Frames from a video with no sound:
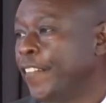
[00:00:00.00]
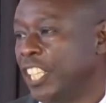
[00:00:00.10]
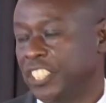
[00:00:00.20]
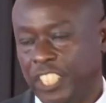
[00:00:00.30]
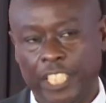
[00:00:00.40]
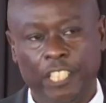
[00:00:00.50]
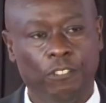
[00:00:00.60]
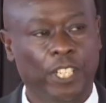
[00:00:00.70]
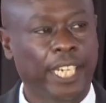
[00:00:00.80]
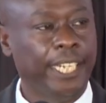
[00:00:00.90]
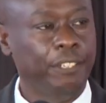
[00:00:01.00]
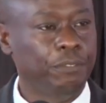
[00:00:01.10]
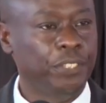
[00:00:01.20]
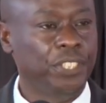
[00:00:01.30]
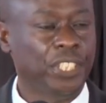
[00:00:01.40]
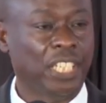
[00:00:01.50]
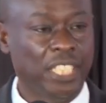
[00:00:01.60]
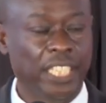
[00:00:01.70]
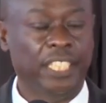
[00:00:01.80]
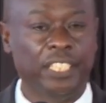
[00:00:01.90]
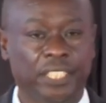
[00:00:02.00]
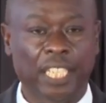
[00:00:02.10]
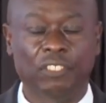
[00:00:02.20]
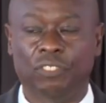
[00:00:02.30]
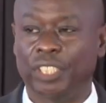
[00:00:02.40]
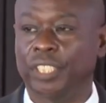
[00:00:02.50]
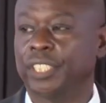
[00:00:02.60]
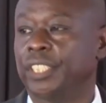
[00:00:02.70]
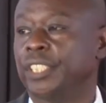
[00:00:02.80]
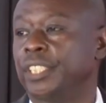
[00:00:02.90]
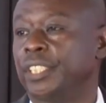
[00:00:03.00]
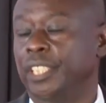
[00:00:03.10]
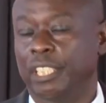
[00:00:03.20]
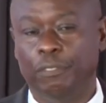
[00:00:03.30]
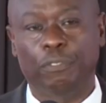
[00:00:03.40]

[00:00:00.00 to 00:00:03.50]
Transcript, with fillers: and ascending to the high office has led this country in